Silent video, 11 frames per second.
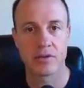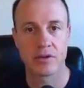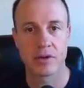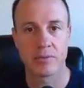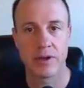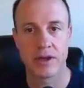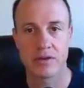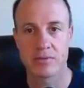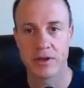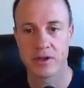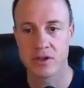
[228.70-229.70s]
to ClickBank,
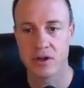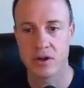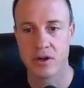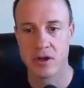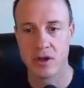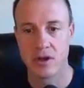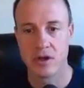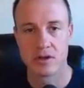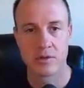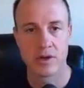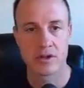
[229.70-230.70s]
just make sure.
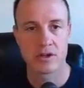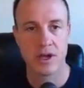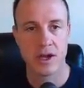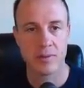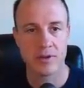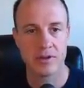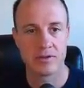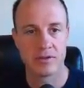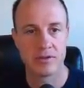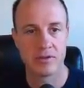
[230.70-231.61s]
So we can just copy this